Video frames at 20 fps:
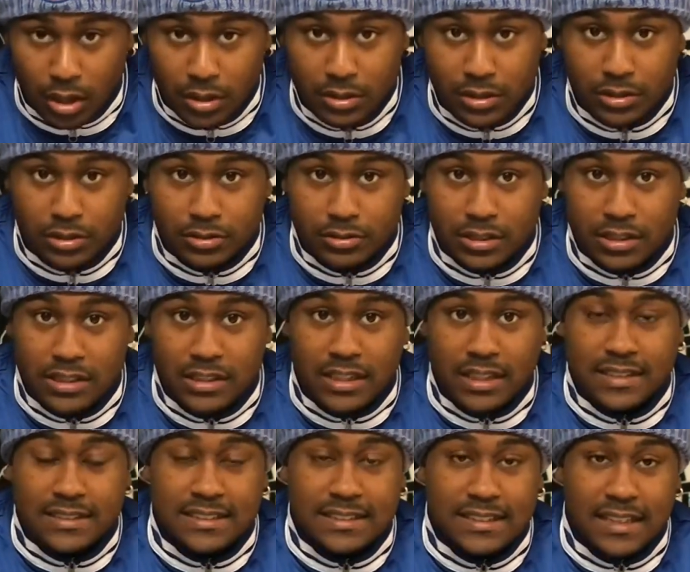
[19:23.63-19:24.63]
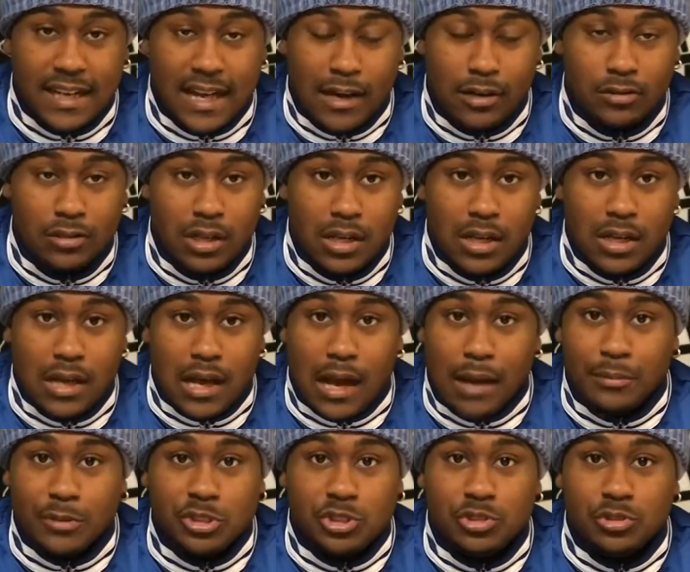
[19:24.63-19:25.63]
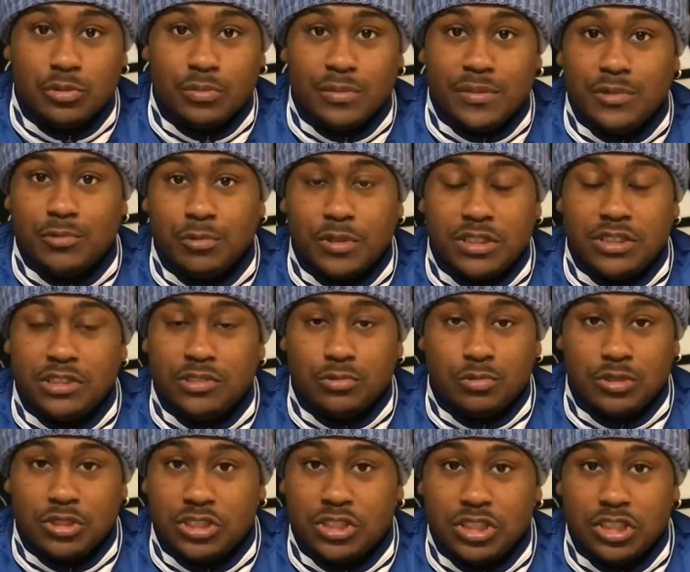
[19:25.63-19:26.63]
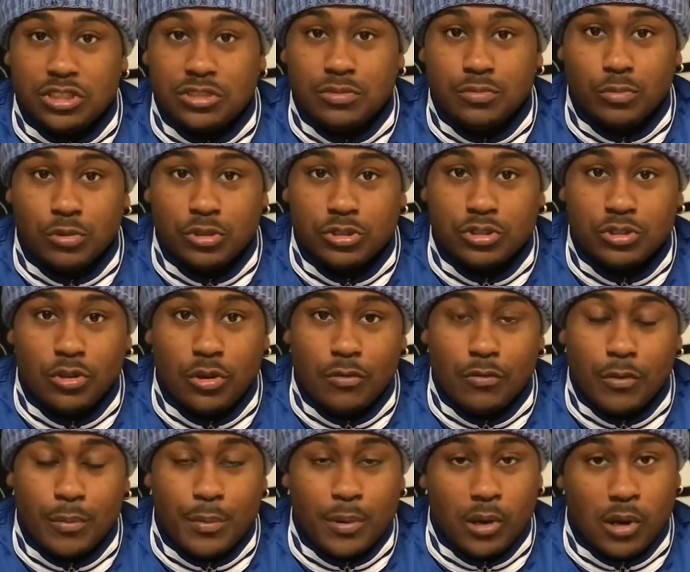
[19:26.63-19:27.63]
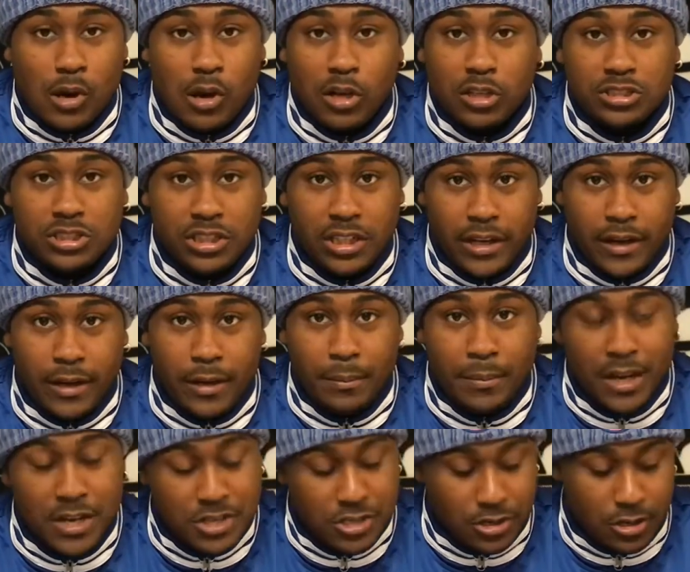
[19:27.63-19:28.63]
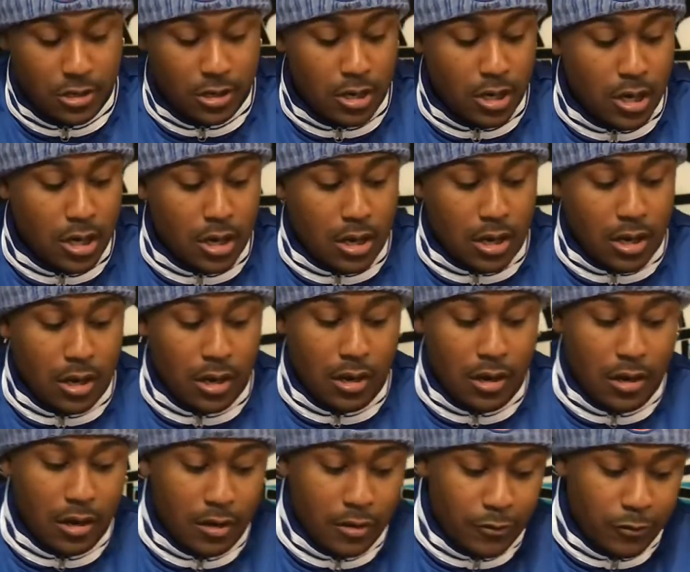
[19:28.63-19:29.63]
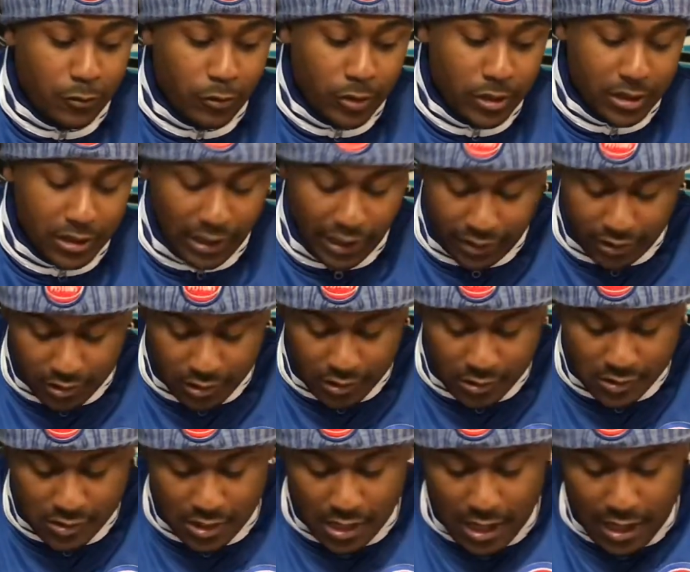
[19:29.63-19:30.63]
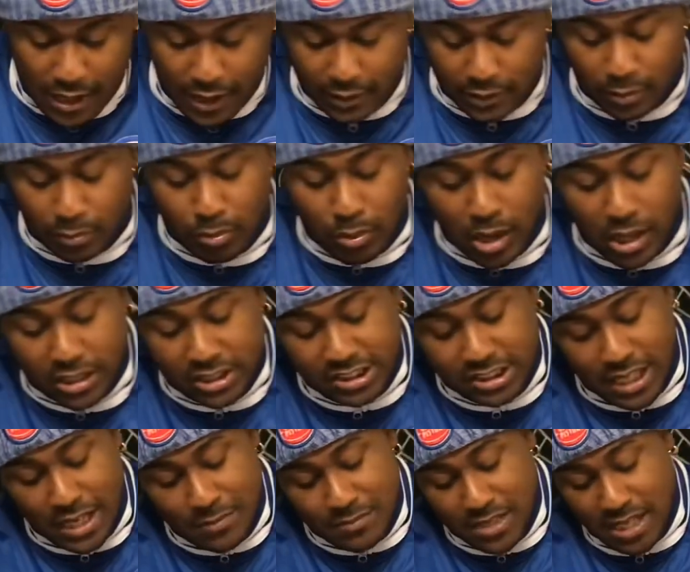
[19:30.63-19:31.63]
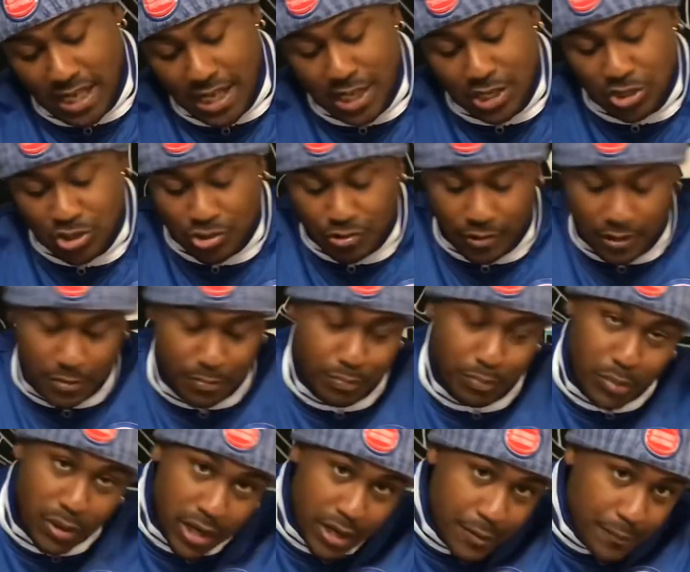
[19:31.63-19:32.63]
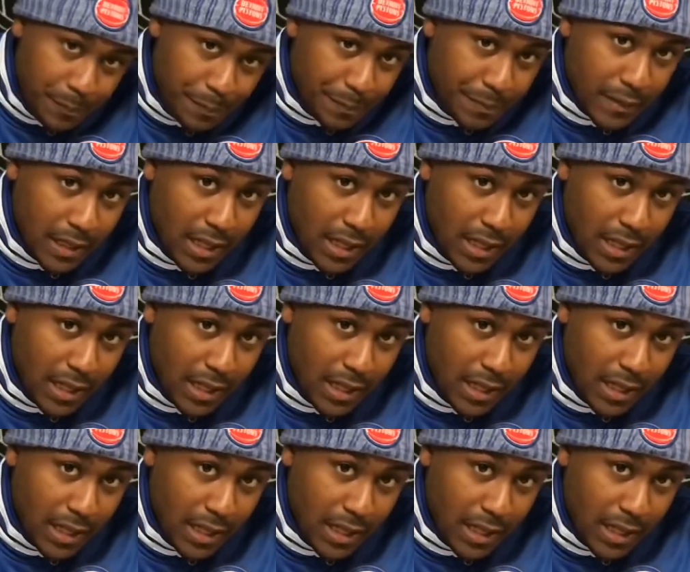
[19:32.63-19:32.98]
He did sit out, I'm assuming, which was just more so of a precautionary measure for the Lakers and LeBron James' injury. But